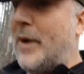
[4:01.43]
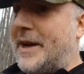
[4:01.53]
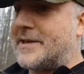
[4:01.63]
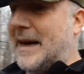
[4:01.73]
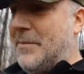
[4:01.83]

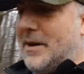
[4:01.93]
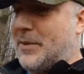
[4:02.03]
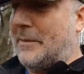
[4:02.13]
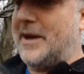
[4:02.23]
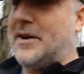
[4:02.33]
weeks, I'm gonna,
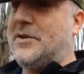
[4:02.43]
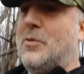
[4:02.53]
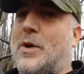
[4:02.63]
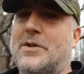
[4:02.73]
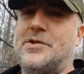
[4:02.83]
probably going to do
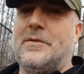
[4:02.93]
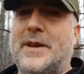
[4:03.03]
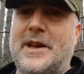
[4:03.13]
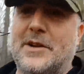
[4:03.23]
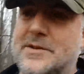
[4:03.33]
one or two
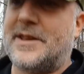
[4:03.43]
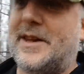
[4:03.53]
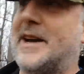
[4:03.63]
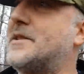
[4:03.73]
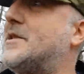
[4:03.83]
videos in the
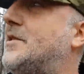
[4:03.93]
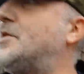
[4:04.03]
next